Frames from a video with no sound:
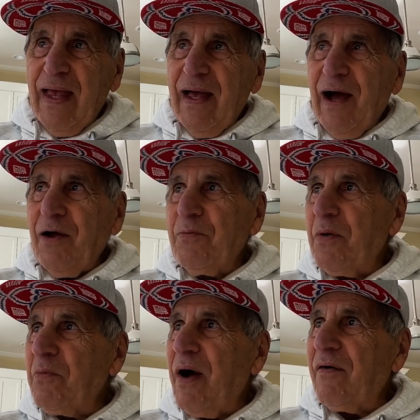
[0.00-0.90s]
I
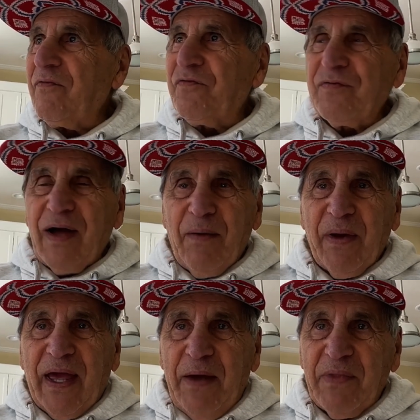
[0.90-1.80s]
remember I
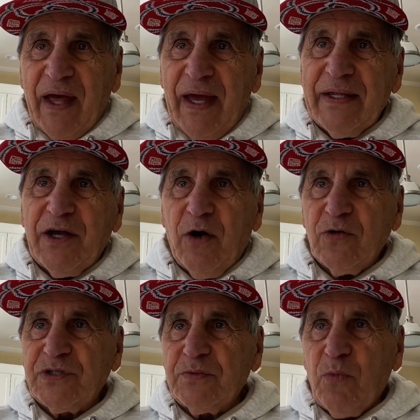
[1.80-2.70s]
became the head
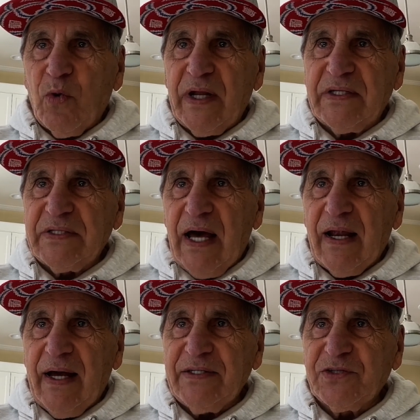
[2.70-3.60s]
coach at Morningside
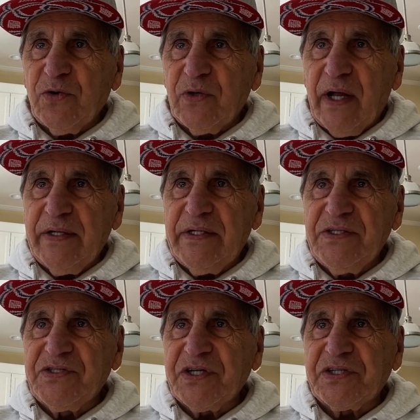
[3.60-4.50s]
High School in
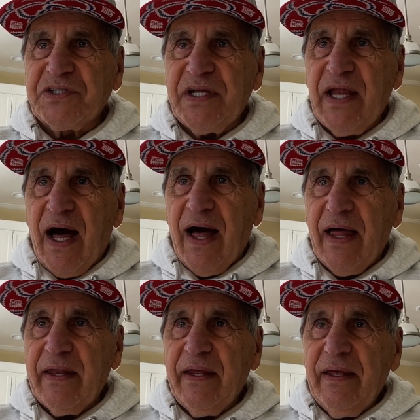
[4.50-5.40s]

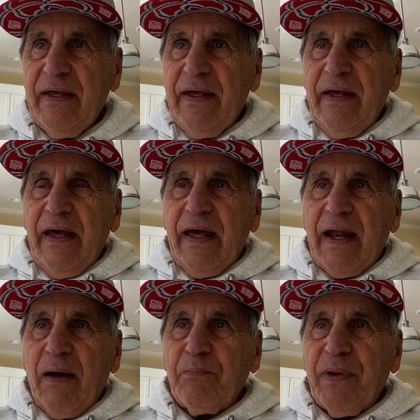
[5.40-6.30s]
1969. And
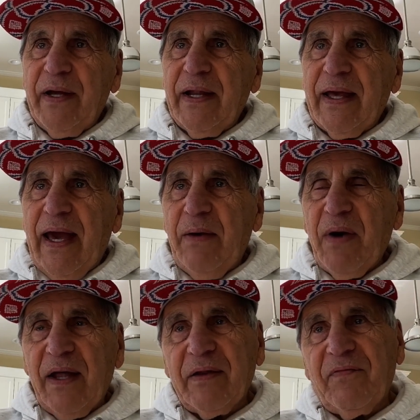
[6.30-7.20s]
I played a game
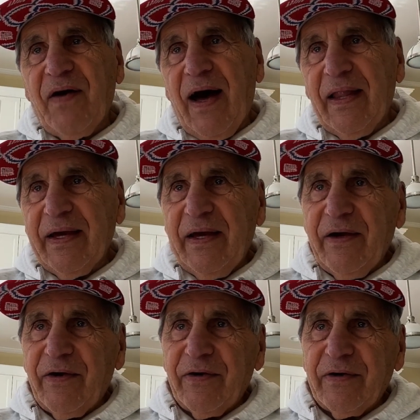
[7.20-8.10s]
out in the valley
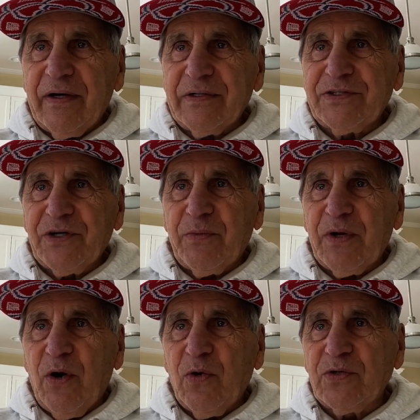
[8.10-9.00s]
here, Sherman
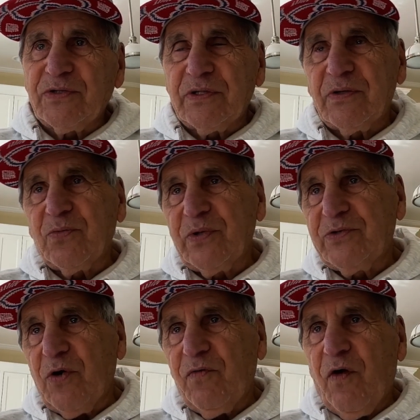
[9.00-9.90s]
Oaks, and we
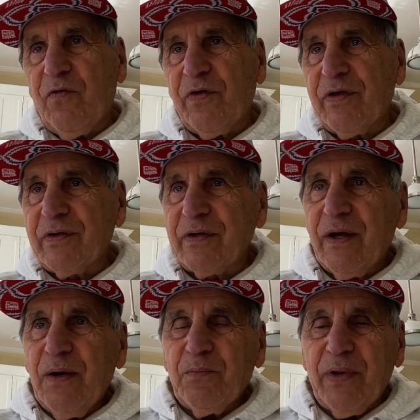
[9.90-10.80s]
drove over and
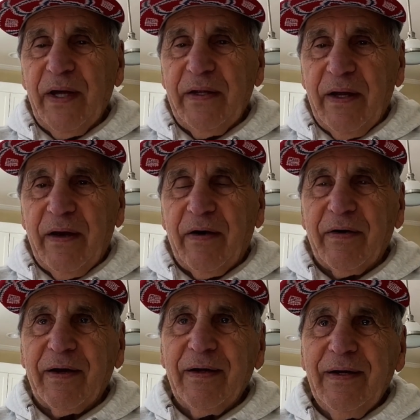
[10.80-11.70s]
played there.
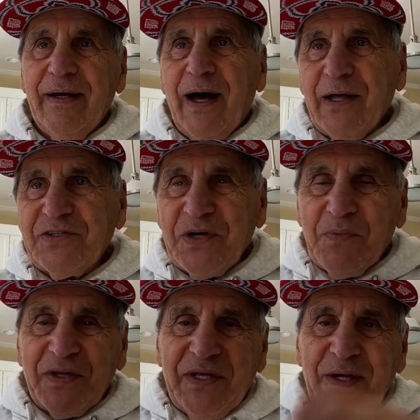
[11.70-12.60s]
And I sent
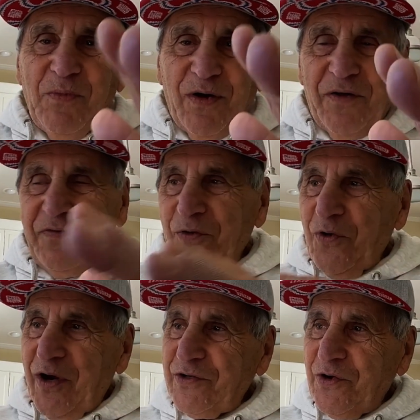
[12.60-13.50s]
my team on the
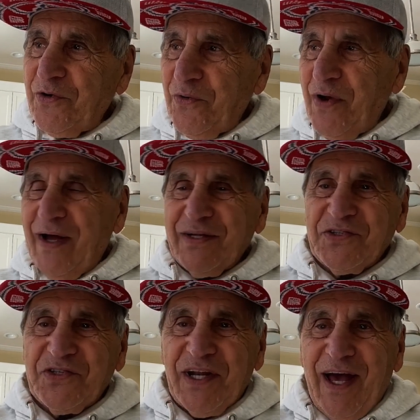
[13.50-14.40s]
floor. I turned around to
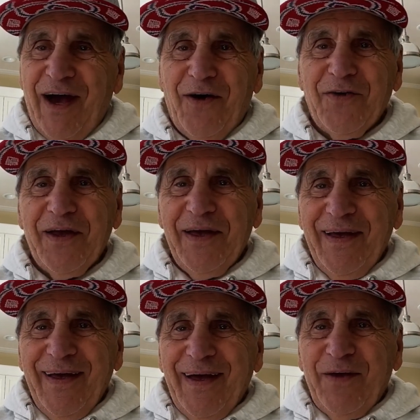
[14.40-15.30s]
sit down,
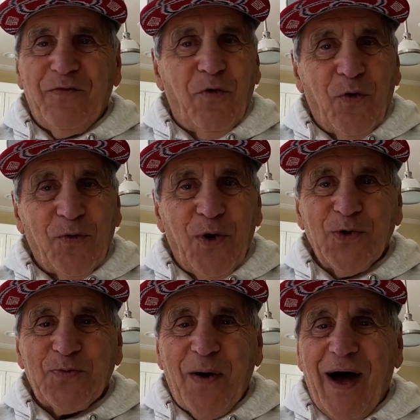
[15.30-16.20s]
and 4
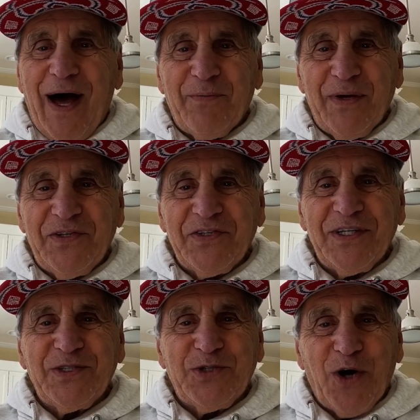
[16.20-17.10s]
rows behind me
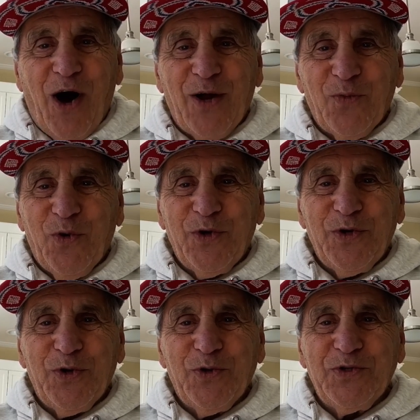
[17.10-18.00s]
sitting John
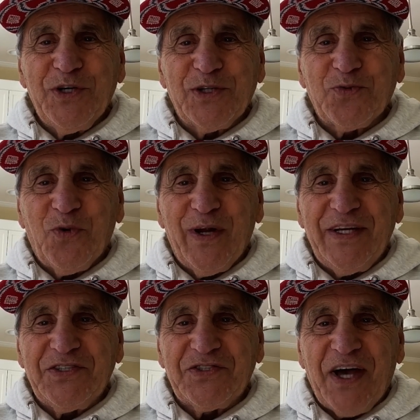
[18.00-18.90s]
Wooden, who had just won
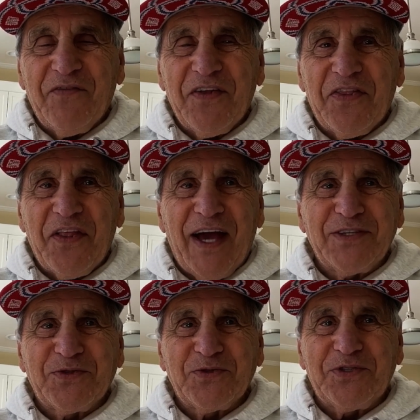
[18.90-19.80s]
his 7th
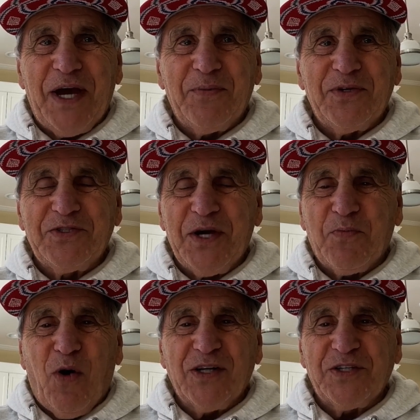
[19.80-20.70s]
national championship,
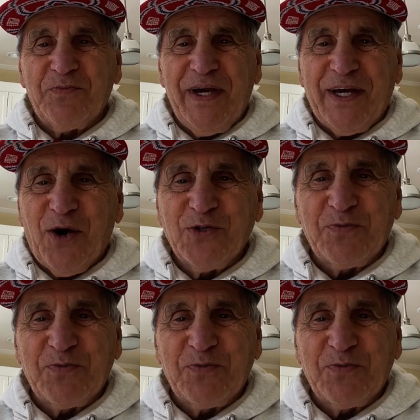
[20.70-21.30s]
watching me coach